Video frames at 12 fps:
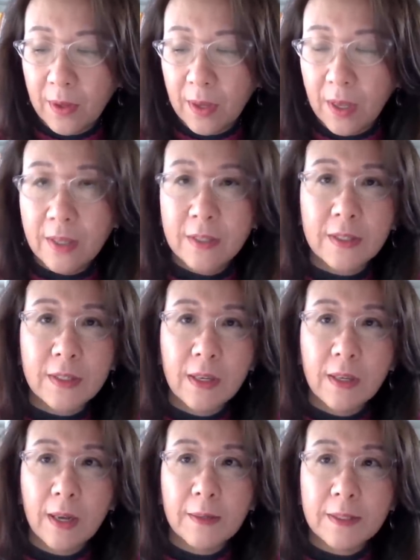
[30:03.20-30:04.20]
its
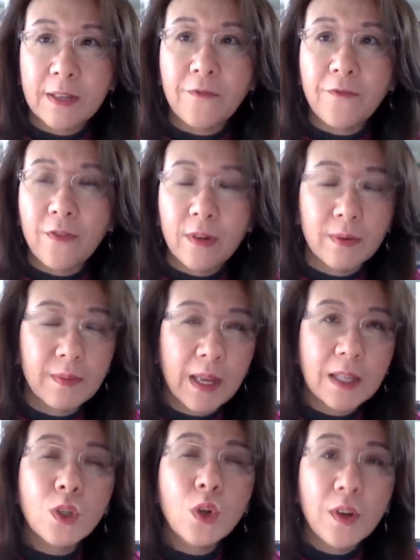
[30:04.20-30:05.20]
def
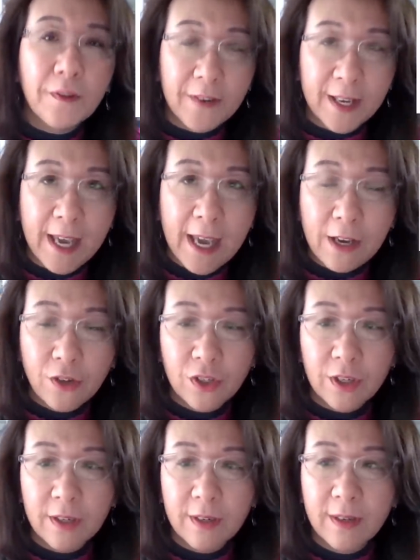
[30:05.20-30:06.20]
its
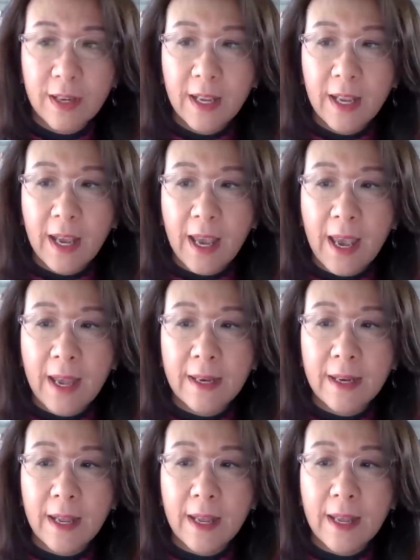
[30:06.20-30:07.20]
unification,
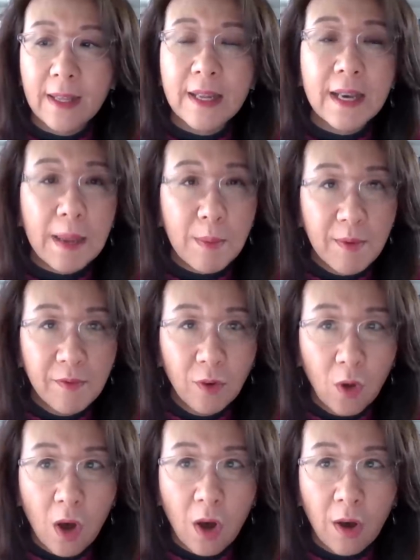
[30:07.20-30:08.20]
and in the name of
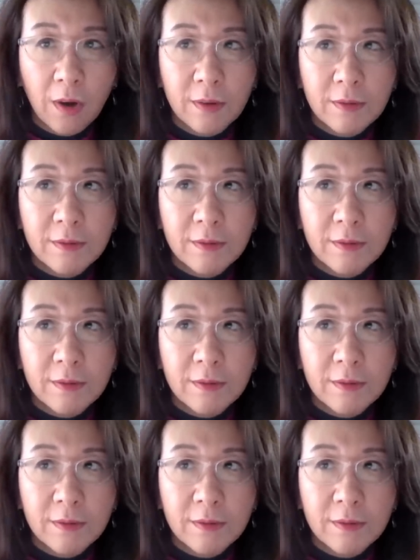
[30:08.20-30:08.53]
law,